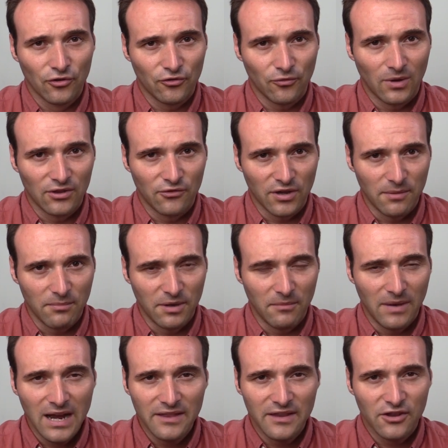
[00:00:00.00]
also want to keep in
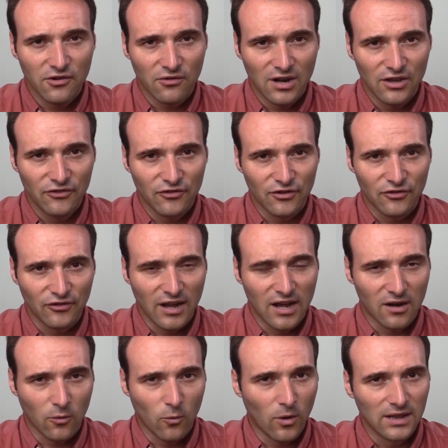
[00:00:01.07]
mind that your answers
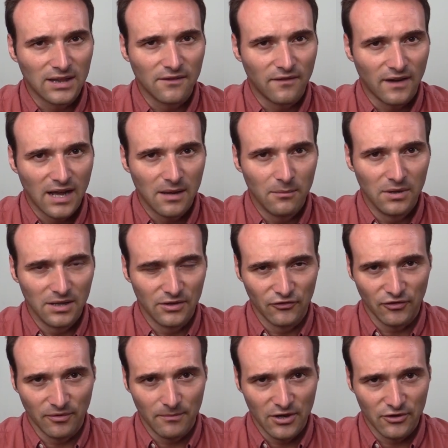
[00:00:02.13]
are quantifiable in
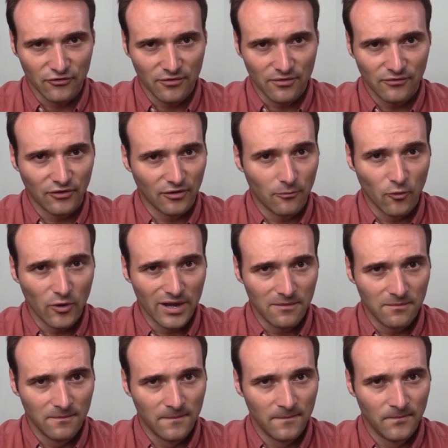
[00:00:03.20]
some measure, some way.
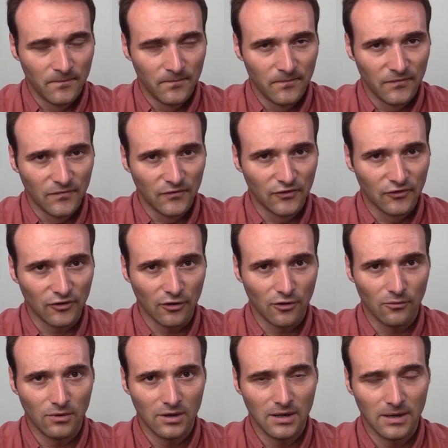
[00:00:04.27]

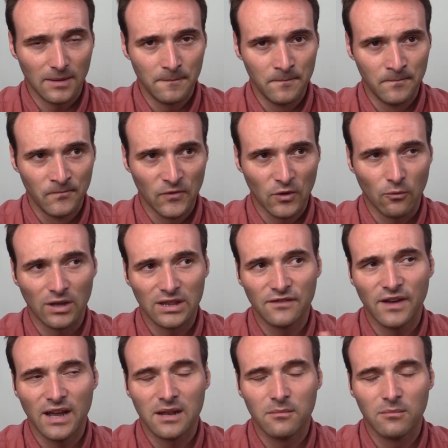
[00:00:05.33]
So, uh,
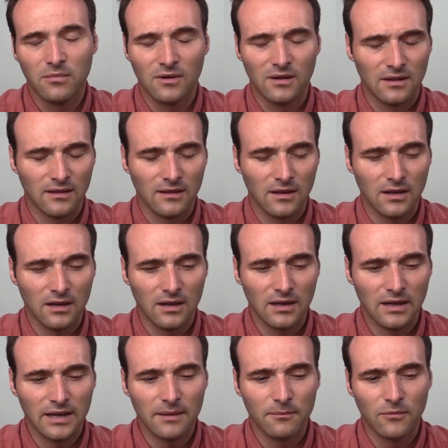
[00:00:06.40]
quantifiable
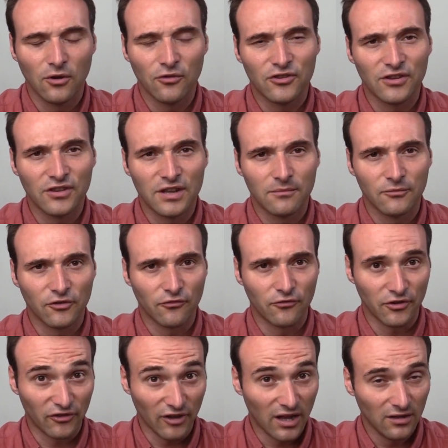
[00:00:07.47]
uh, both in terms of
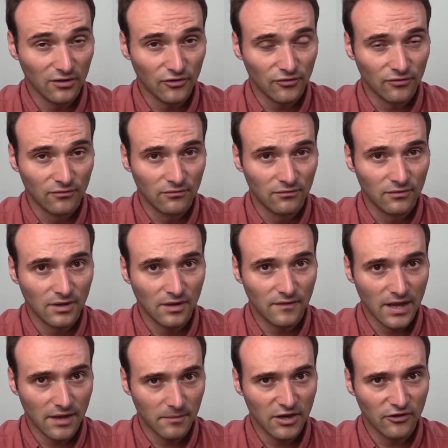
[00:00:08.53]
results, if
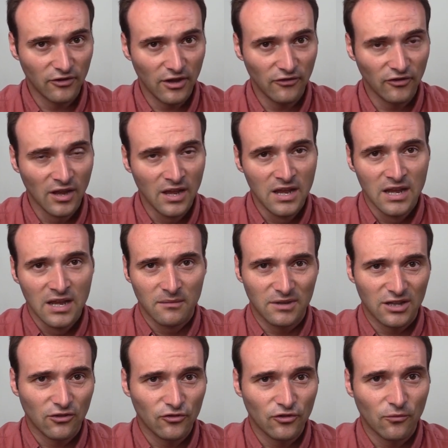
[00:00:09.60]
that makes sense,
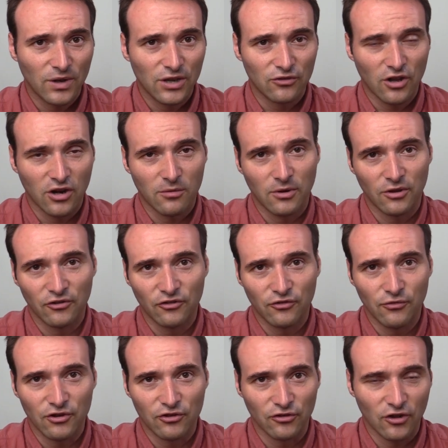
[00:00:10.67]
but also when you talk about the
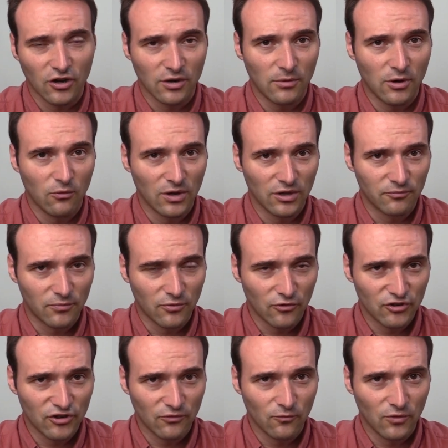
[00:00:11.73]
situation, talk about what
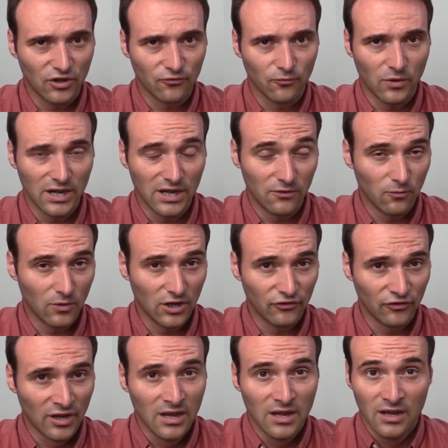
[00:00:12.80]
project was, when it was.